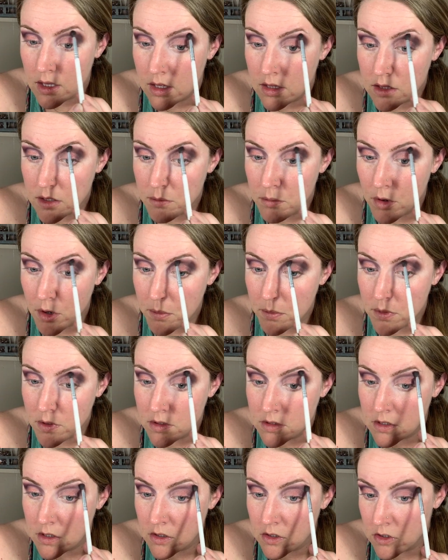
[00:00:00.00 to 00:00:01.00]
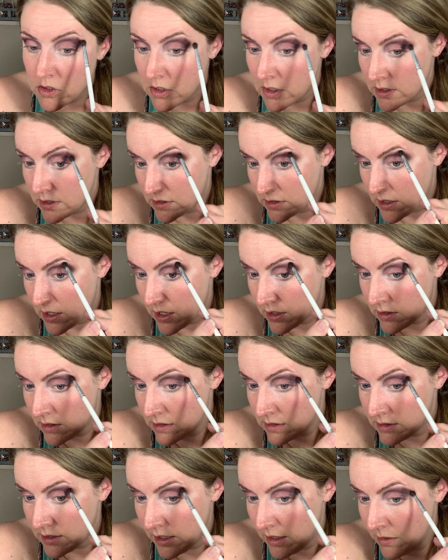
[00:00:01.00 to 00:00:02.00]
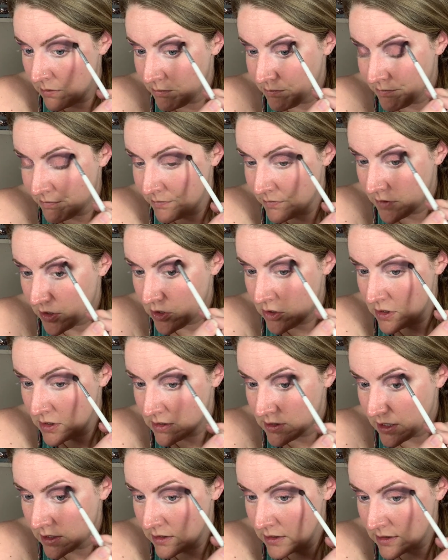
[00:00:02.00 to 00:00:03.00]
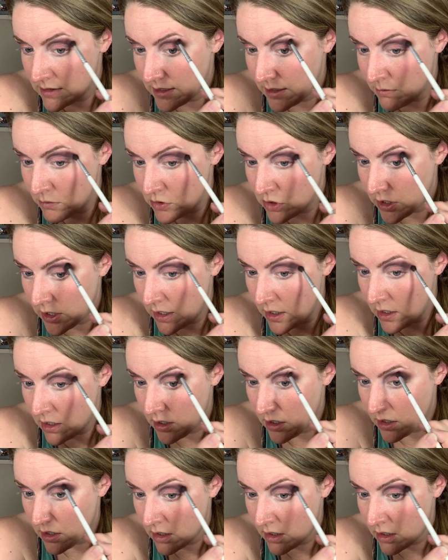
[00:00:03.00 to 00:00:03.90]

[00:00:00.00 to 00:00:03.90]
And the purples are just not the same. They're just not the same shade.